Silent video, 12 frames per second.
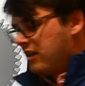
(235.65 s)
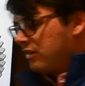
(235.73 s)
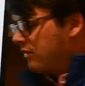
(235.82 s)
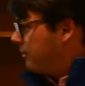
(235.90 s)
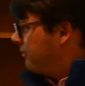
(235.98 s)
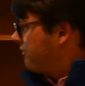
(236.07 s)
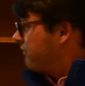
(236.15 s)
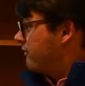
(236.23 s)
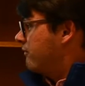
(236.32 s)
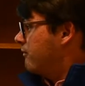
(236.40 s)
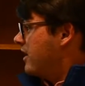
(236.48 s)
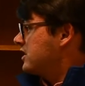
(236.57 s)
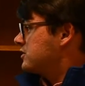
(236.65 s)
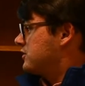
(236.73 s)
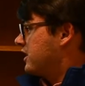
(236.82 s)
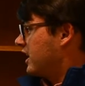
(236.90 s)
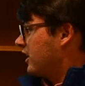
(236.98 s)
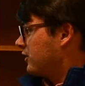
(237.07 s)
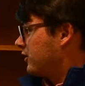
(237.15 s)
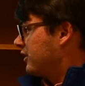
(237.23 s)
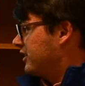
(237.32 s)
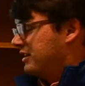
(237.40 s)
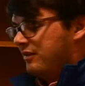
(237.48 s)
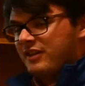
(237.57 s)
The major thing I learned